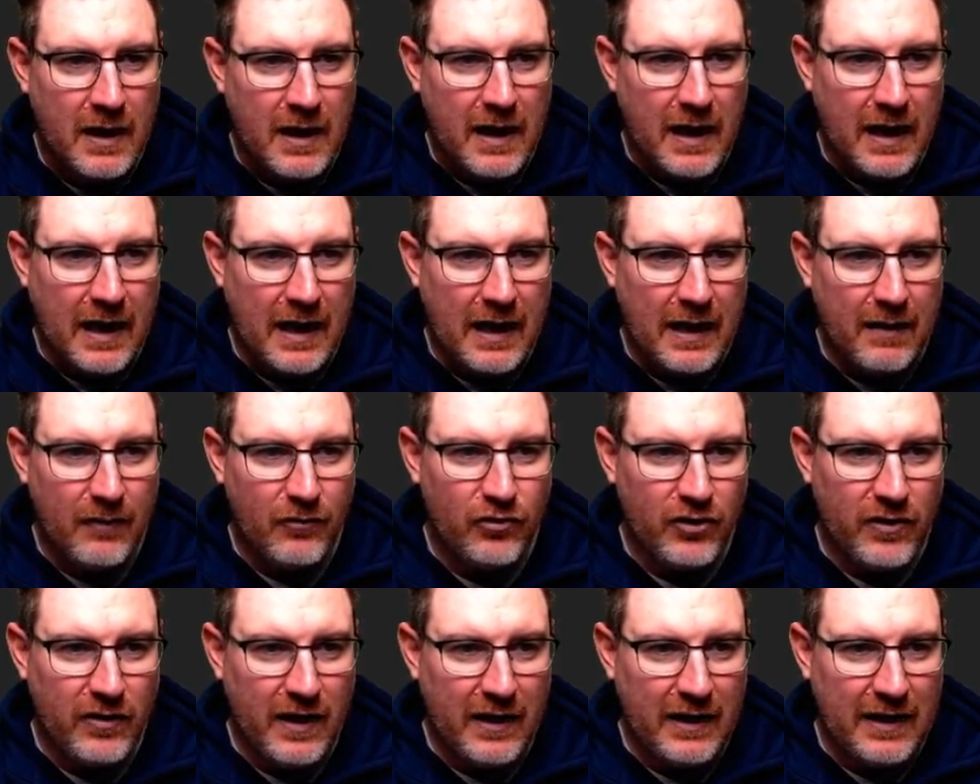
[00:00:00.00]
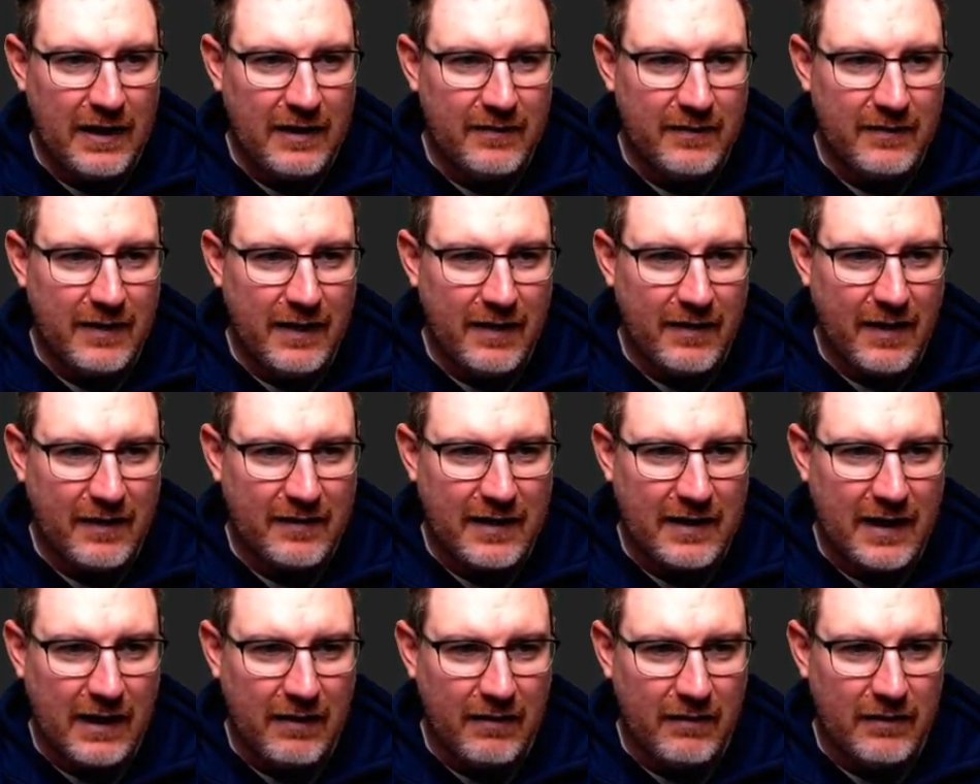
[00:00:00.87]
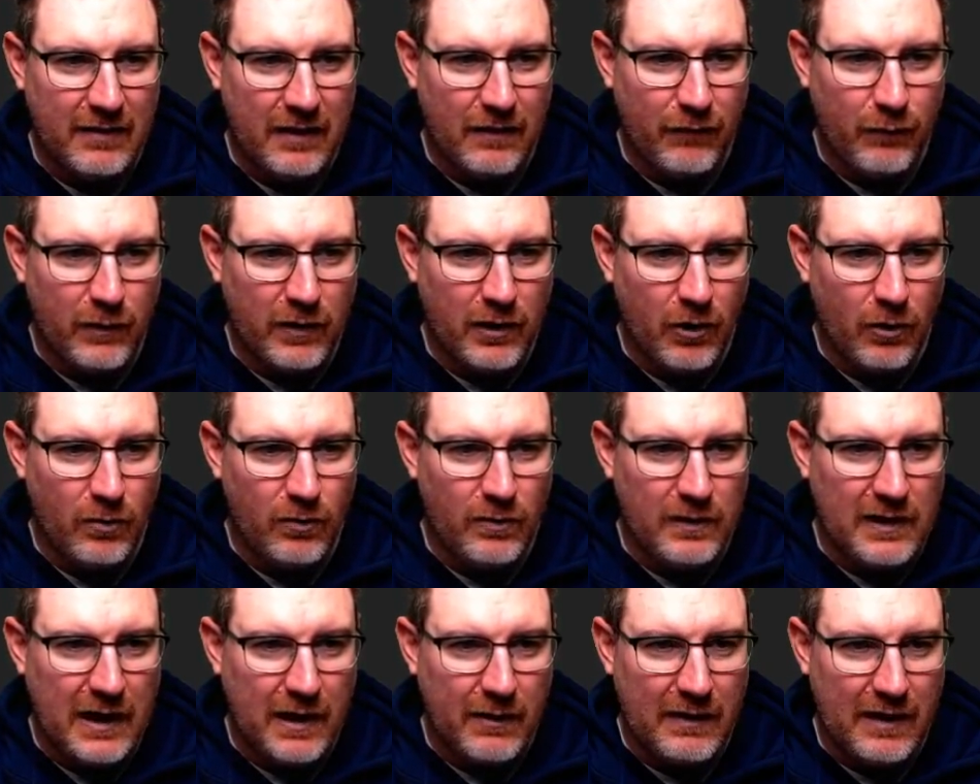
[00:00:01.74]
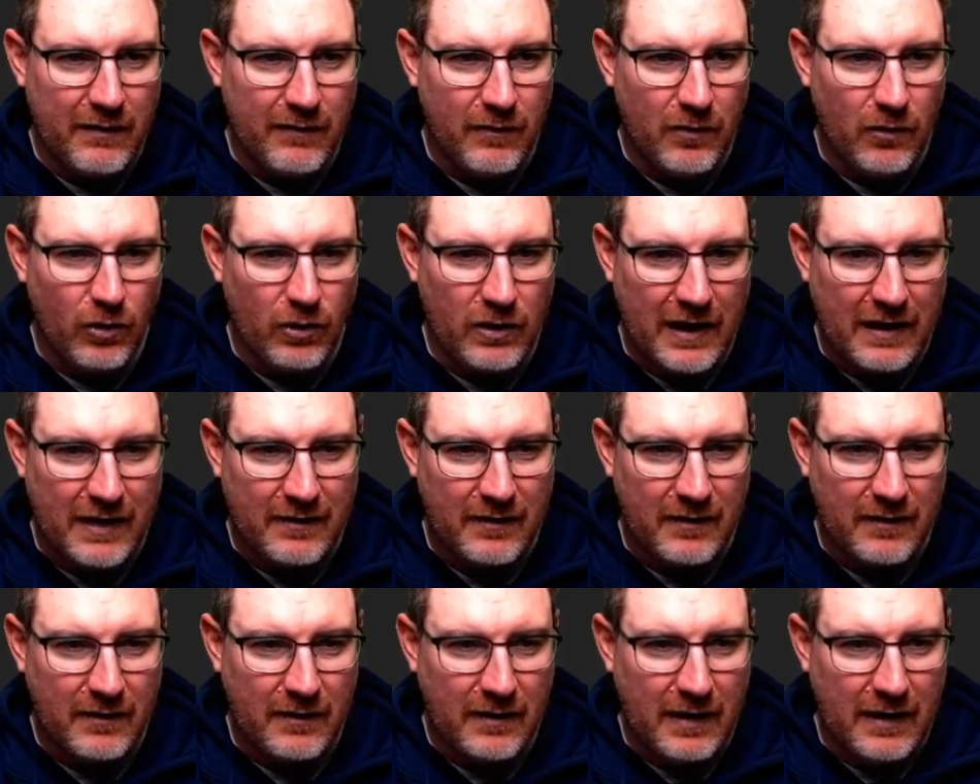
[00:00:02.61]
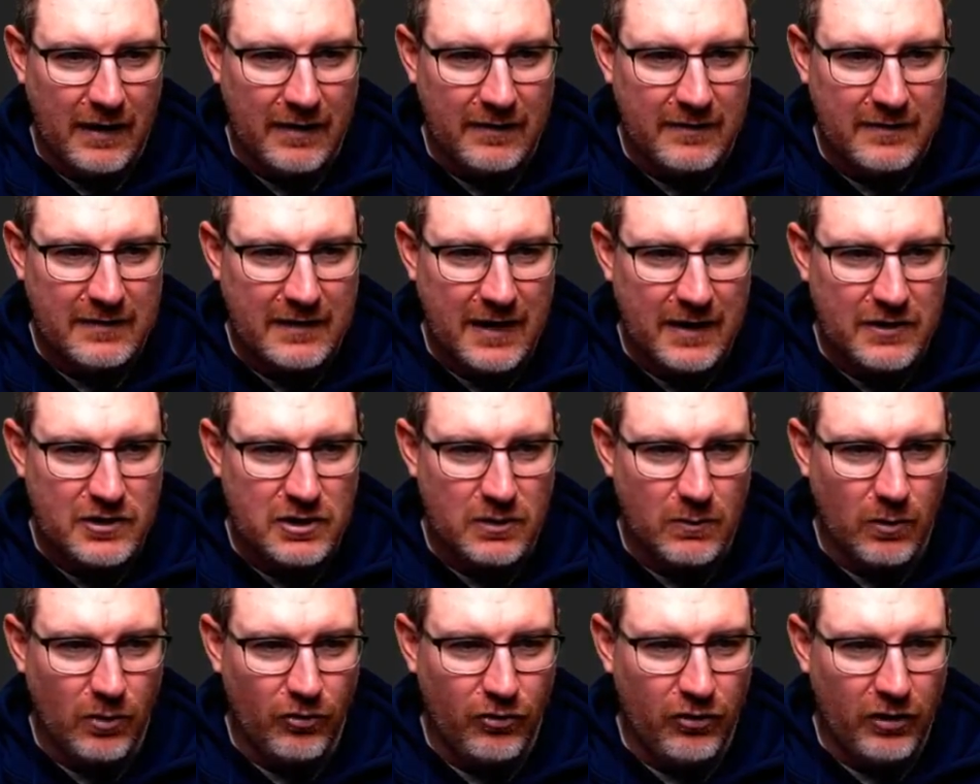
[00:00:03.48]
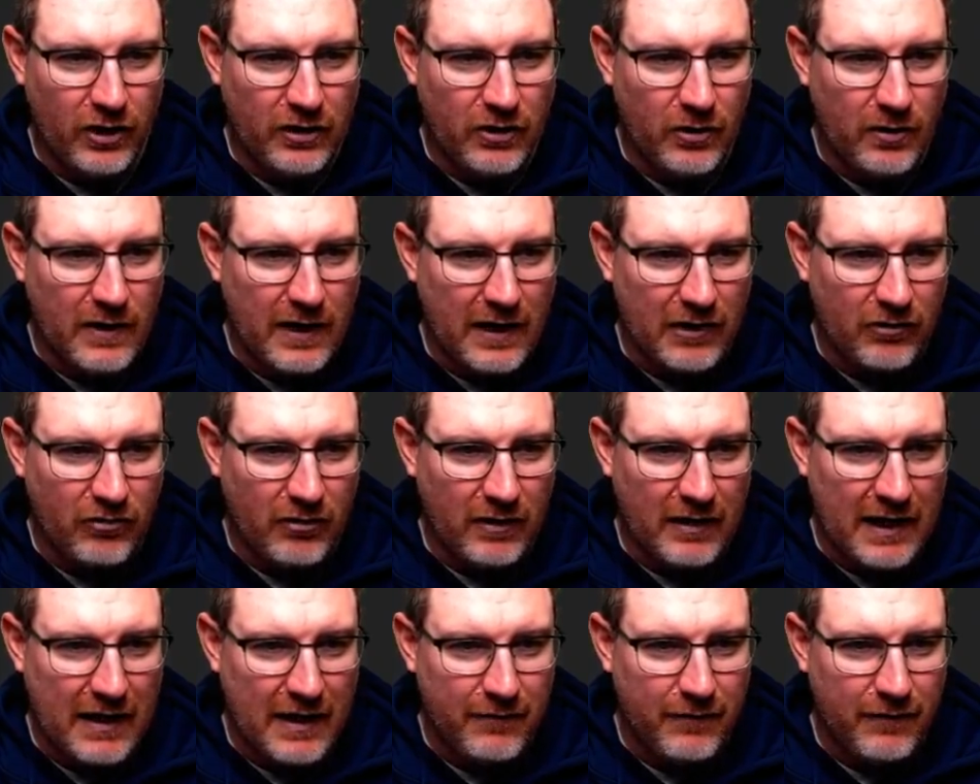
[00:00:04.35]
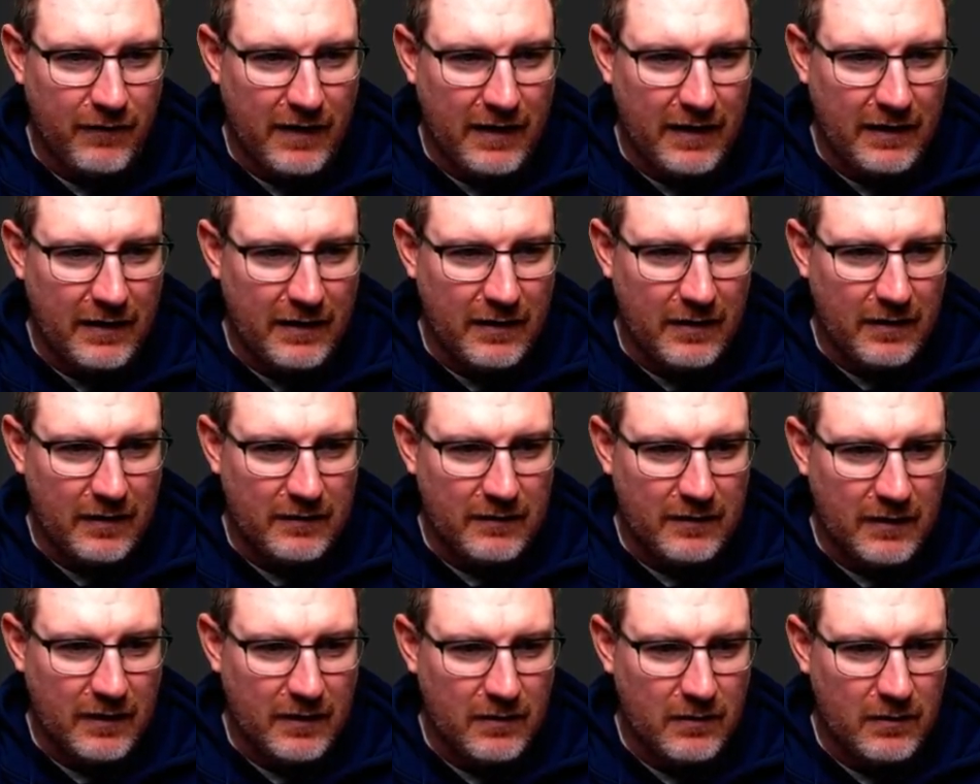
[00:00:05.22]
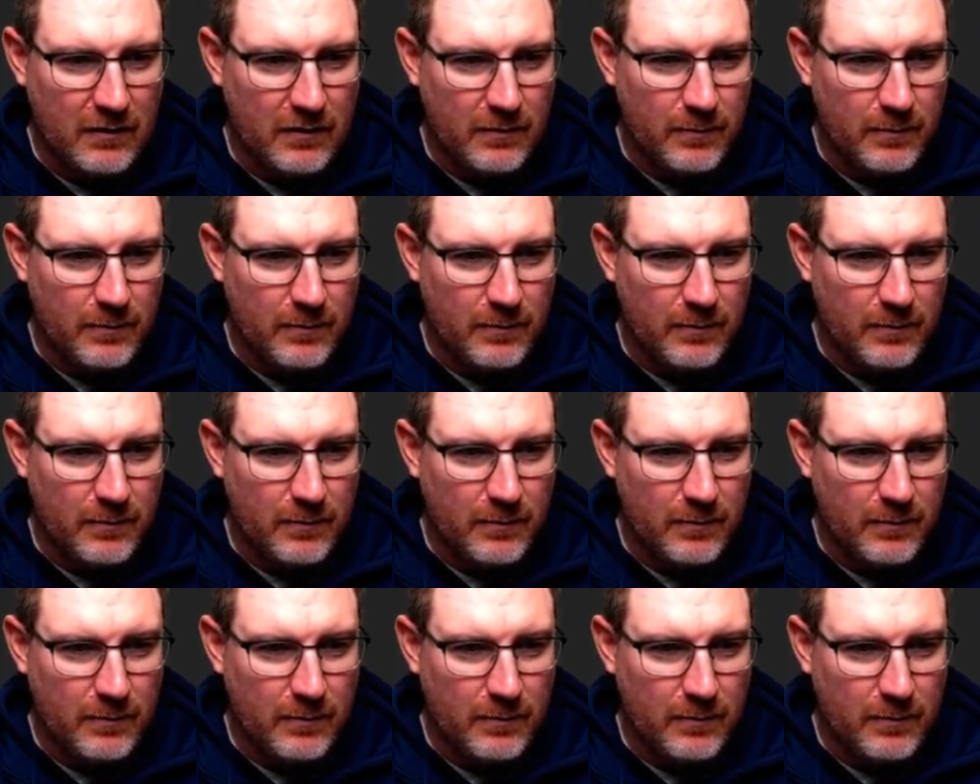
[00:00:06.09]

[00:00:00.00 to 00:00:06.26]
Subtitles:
So that's calendar. If we go now and have a look at schedules, I don't actually have a schedule.